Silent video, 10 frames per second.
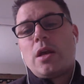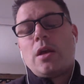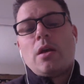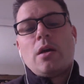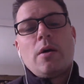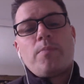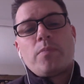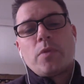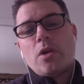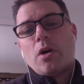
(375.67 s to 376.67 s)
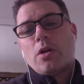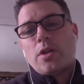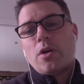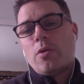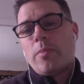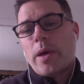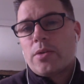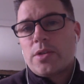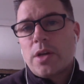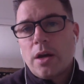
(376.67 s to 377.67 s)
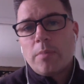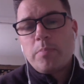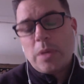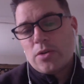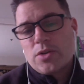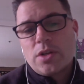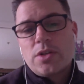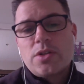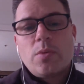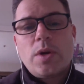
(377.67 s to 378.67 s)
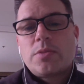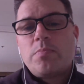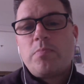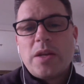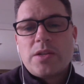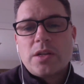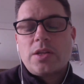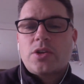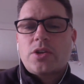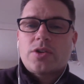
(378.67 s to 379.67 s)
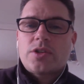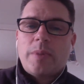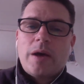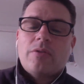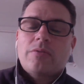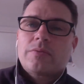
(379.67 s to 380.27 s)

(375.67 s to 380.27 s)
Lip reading: You all know about Pearson's, which basically charges about